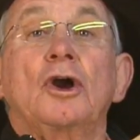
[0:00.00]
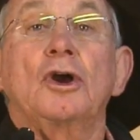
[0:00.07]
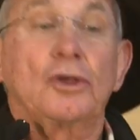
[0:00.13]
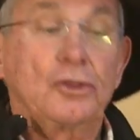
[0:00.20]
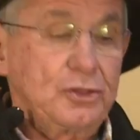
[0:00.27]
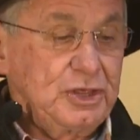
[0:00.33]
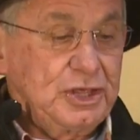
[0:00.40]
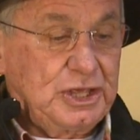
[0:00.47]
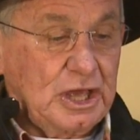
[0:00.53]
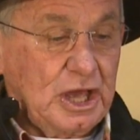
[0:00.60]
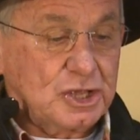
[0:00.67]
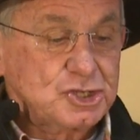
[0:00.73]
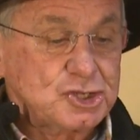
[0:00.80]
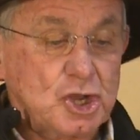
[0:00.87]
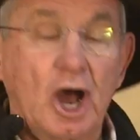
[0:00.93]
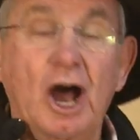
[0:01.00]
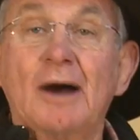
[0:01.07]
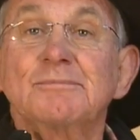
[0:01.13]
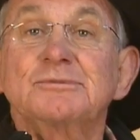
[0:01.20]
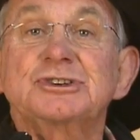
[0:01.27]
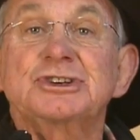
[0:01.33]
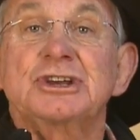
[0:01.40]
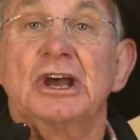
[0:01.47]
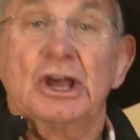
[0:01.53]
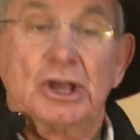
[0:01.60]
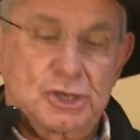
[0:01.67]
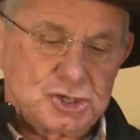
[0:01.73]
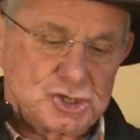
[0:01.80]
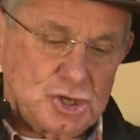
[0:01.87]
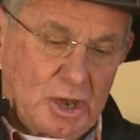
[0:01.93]
the Psalms,
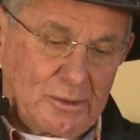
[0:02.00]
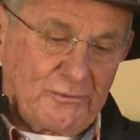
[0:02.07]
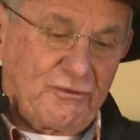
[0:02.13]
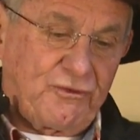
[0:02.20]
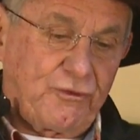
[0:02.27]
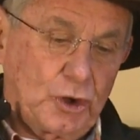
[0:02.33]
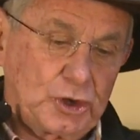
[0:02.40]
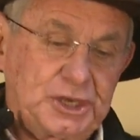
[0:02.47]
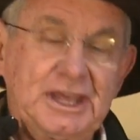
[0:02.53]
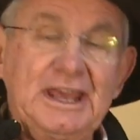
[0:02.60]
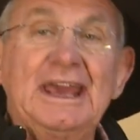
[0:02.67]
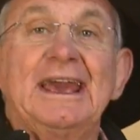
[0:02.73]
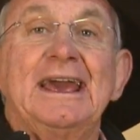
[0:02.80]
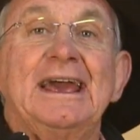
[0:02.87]
Psalm 40,